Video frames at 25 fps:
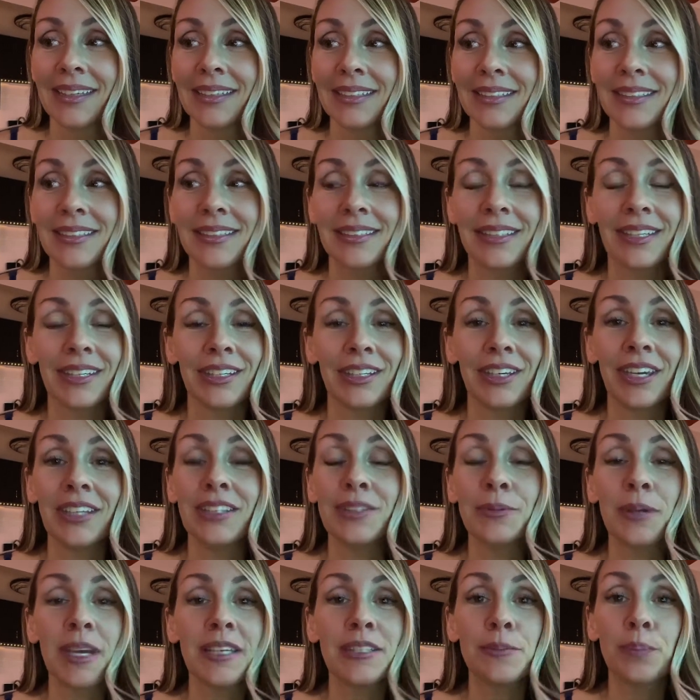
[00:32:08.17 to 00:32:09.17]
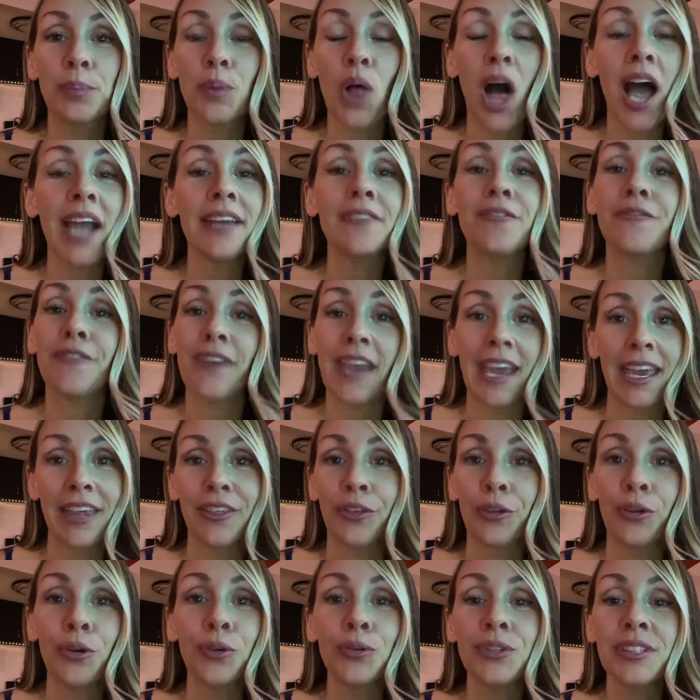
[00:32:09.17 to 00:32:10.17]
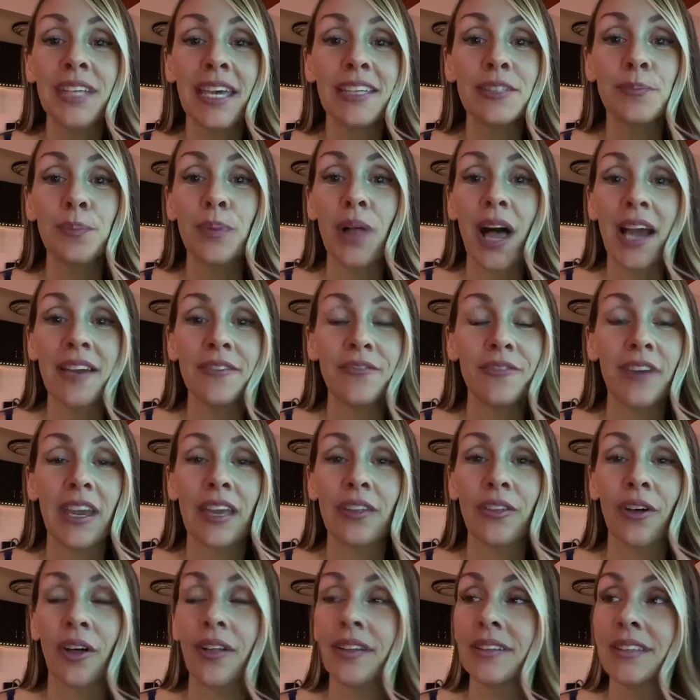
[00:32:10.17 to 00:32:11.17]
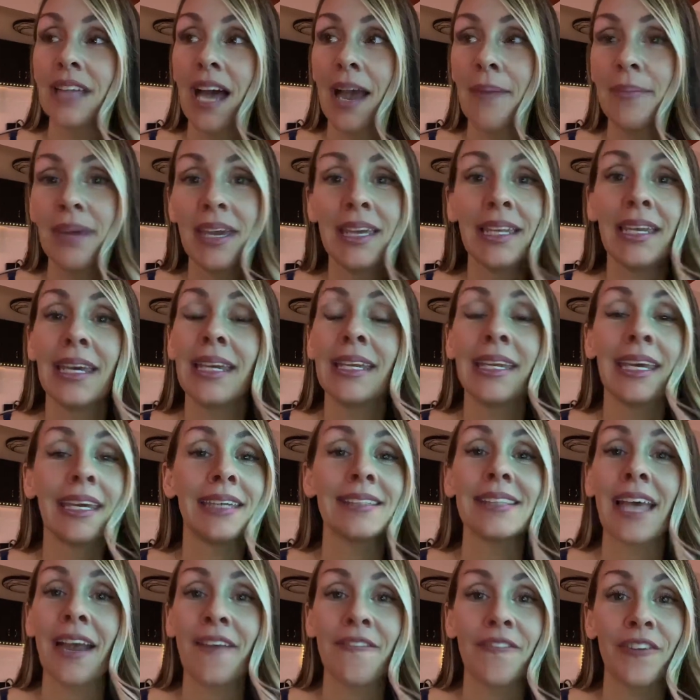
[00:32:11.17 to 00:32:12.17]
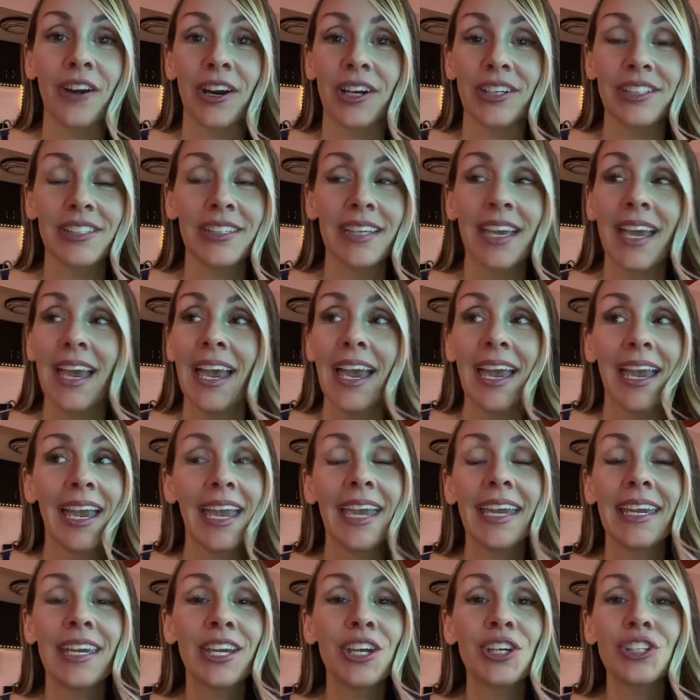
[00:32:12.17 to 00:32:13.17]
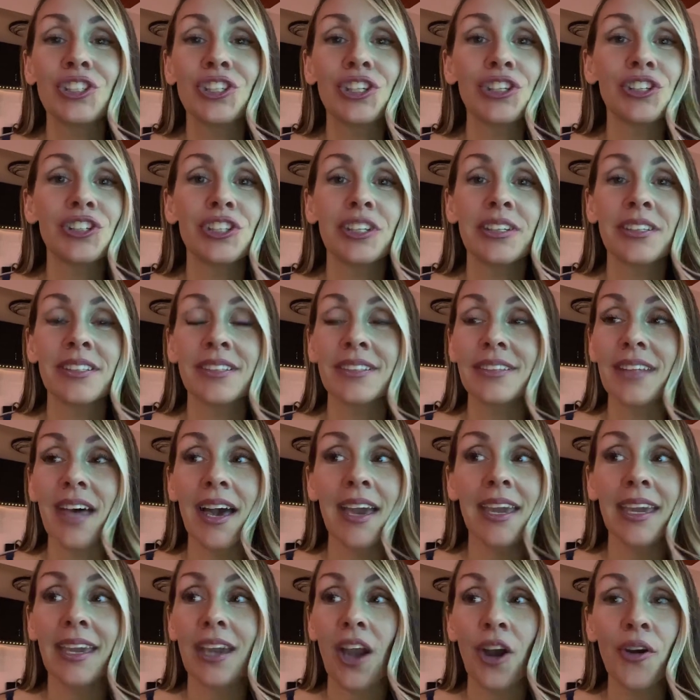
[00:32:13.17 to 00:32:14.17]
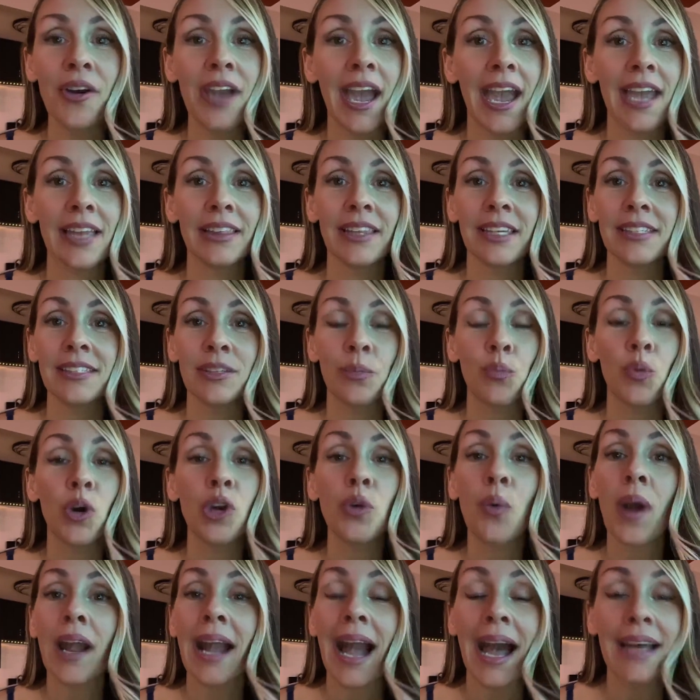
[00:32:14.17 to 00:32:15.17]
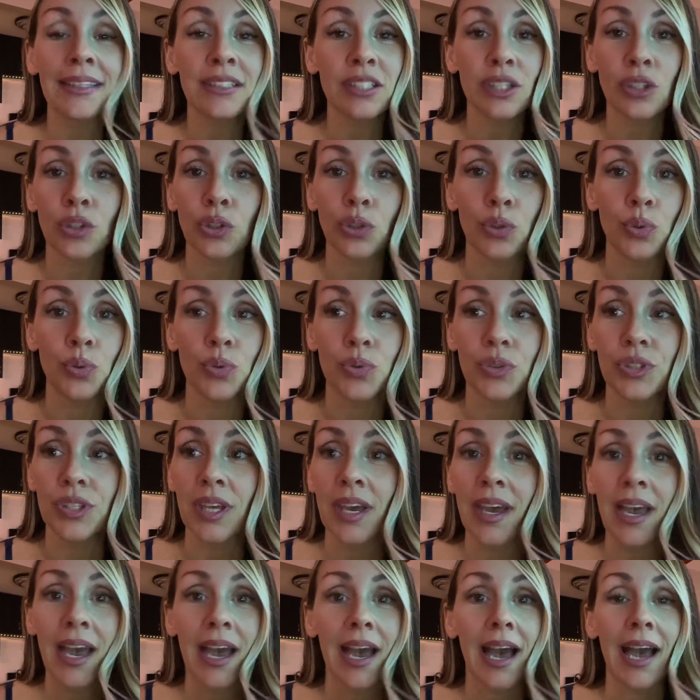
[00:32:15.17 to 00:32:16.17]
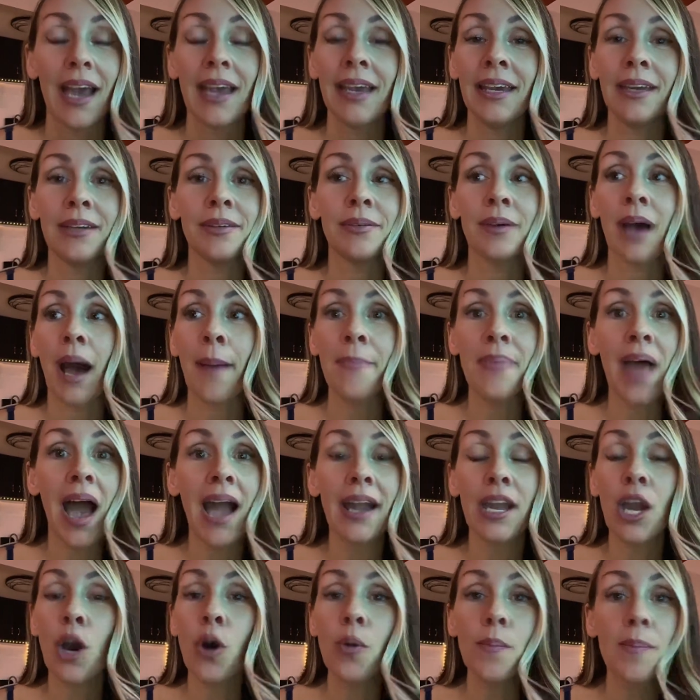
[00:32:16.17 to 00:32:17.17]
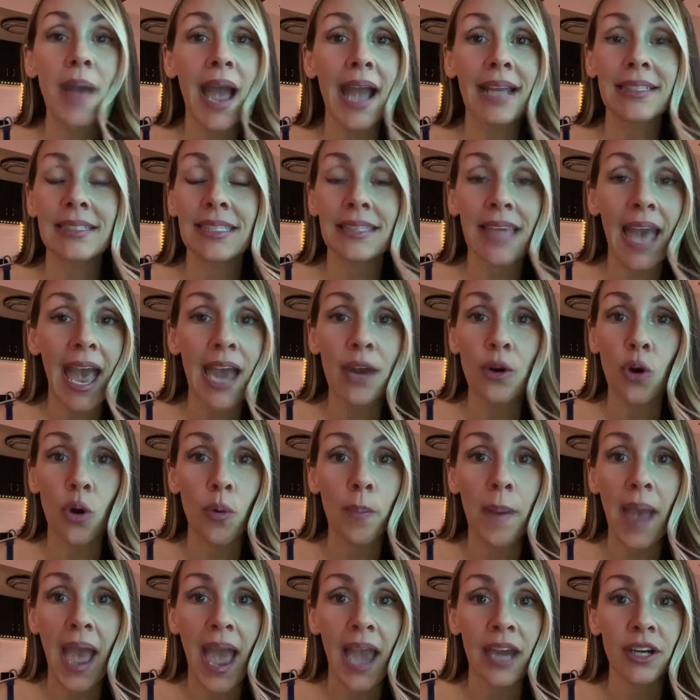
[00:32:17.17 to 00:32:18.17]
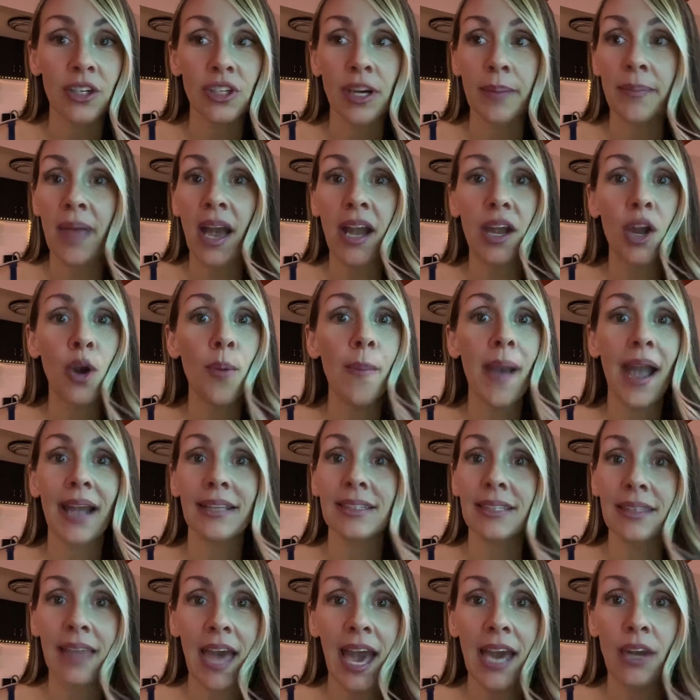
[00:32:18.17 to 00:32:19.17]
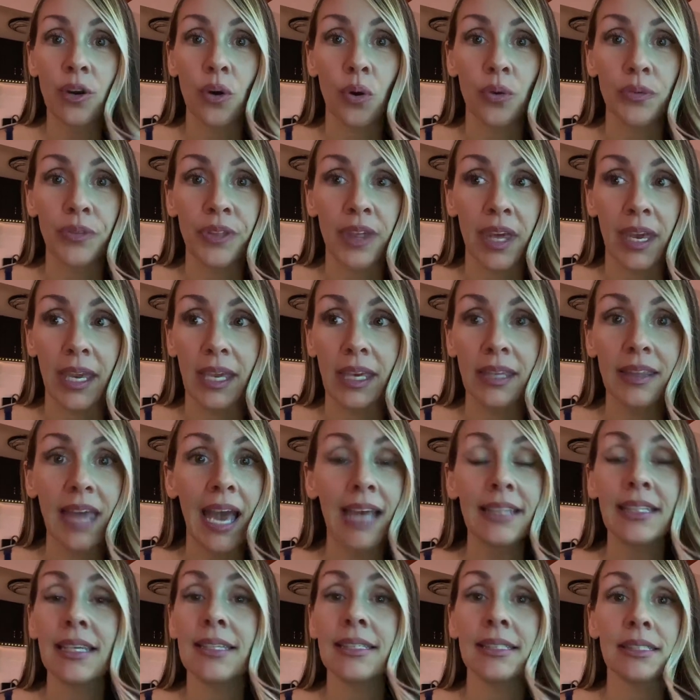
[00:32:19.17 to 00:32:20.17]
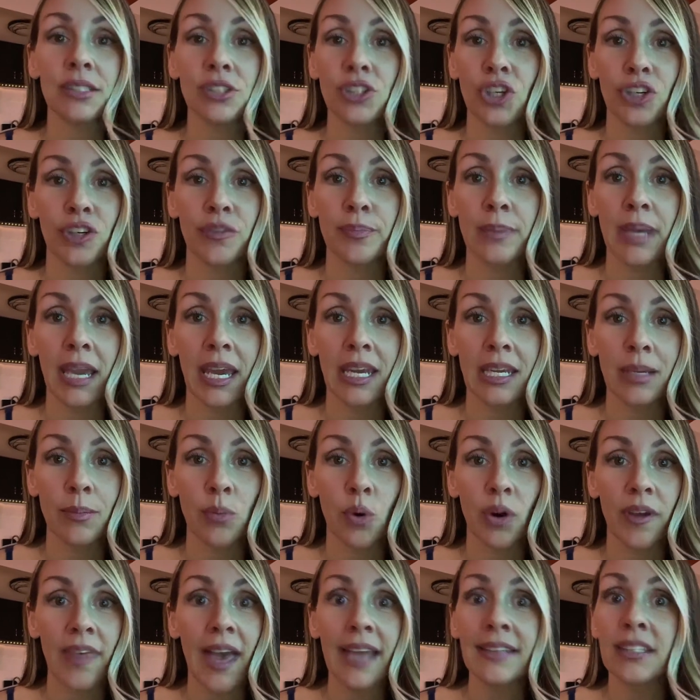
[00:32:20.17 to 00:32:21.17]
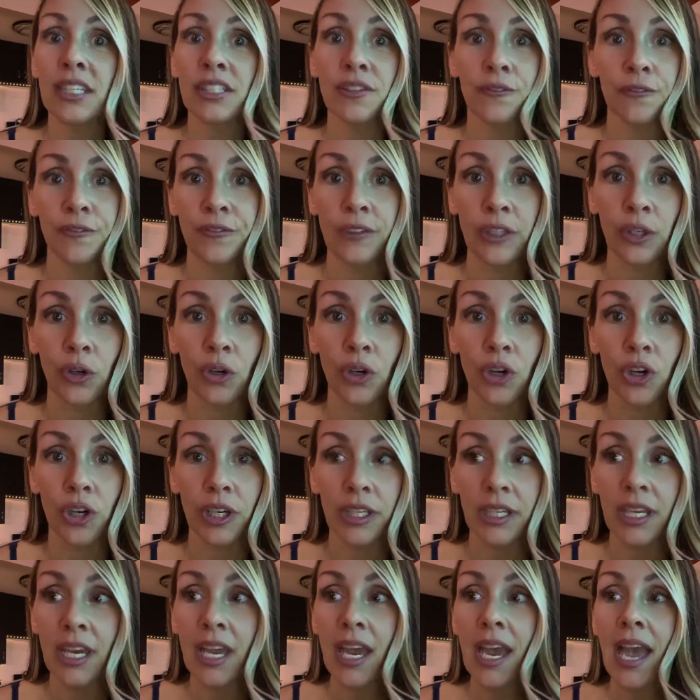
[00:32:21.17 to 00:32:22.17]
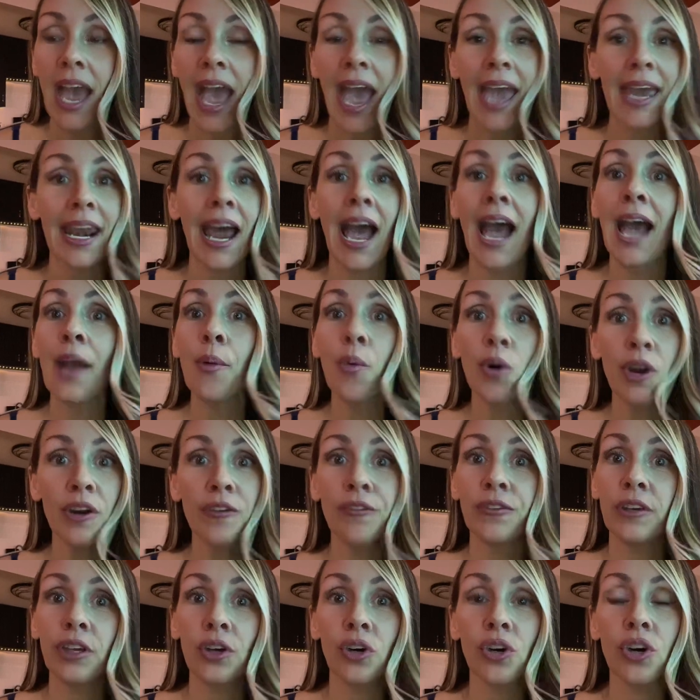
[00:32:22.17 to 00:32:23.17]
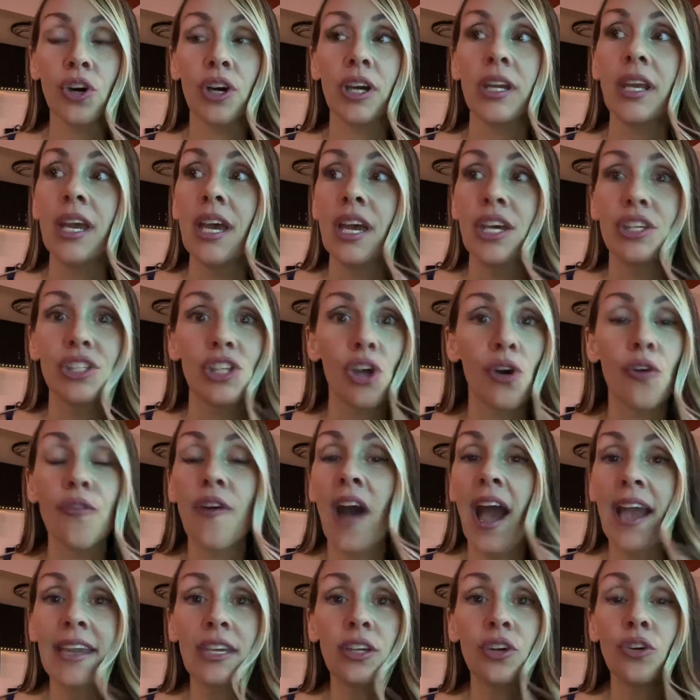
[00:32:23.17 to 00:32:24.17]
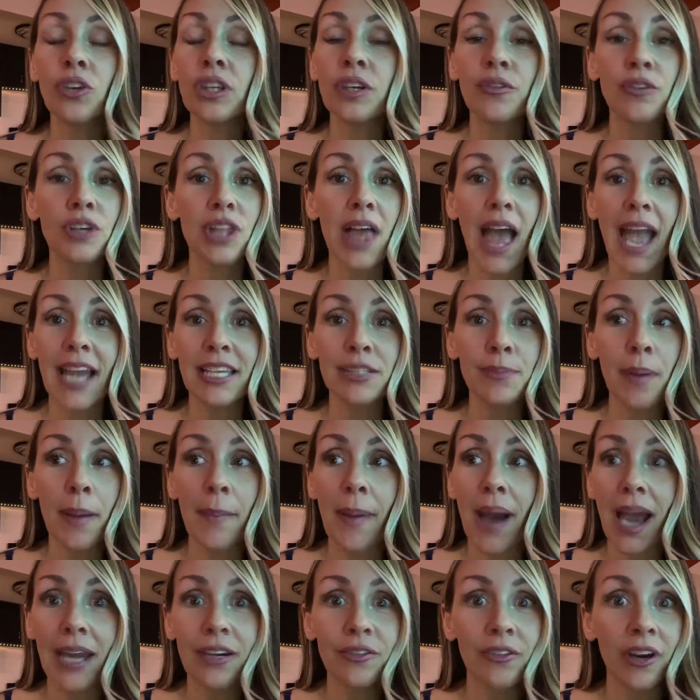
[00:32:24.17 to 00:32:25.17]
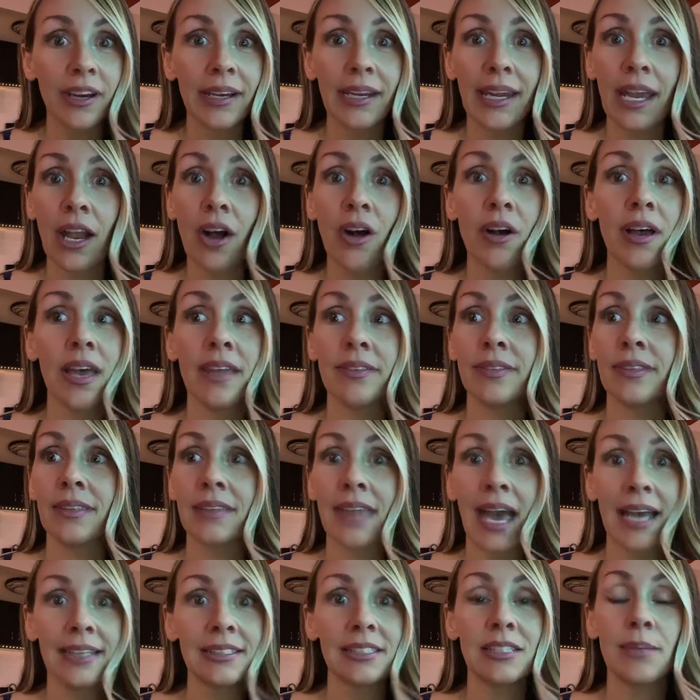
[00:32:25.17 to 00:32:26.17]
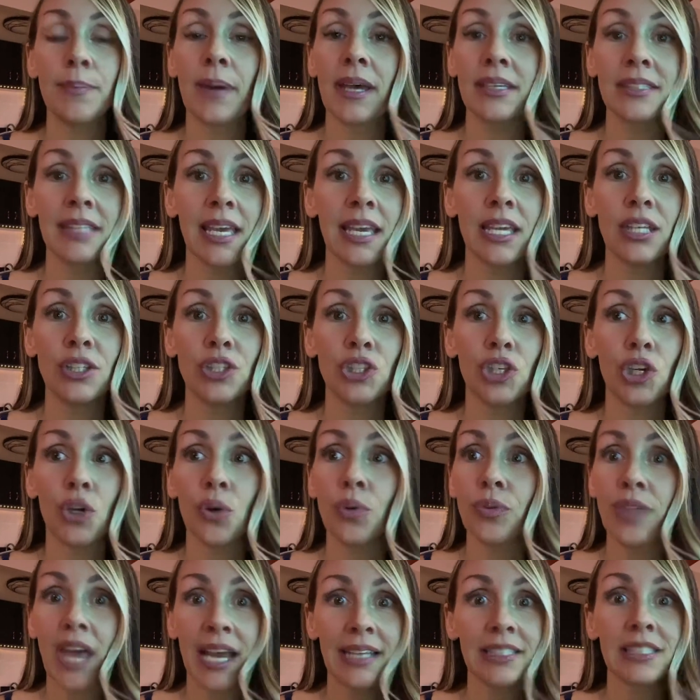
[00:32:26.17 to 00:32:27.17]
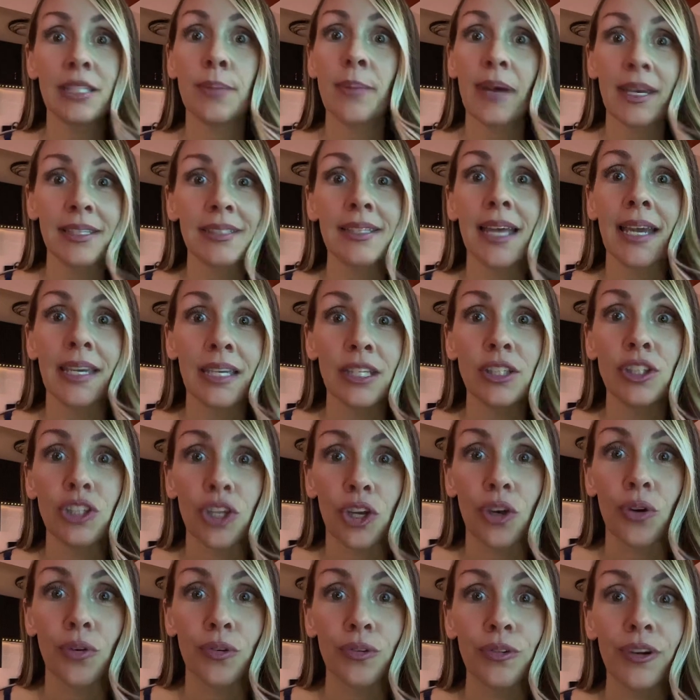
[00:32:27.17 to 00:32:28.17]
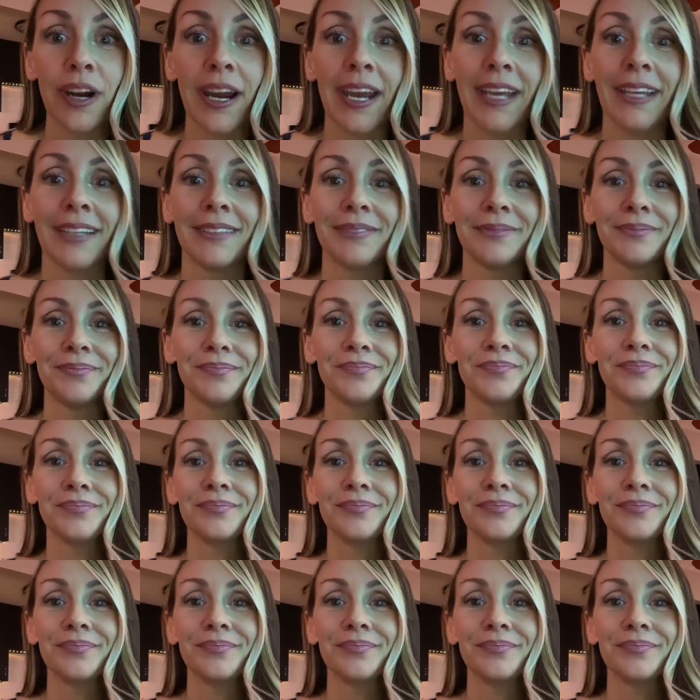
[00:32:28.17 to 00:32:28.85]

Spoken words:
See, it's blind faith. Who says blind faith all the time? It is at first. Because you're just like, okay, listen, what do I got to lose? I'm not going back to that old pattern. I'm not going back to that old thing. That doesn't serve me anymore. That doesn't feel good. And I want to feel good. So if I can only relax my body right now, and that's the best I can do, that's the best I can do, right?